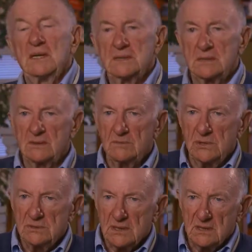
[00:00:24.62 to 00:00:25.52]
So the
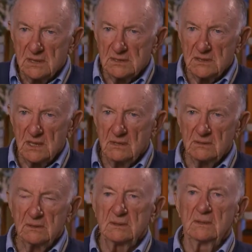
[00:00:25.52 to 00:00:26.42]
music cuts out,
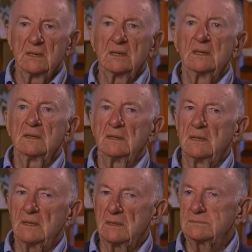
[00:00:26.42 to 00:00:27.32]
you
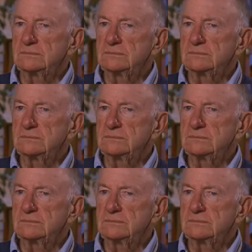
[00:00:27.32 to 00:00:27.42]
hear the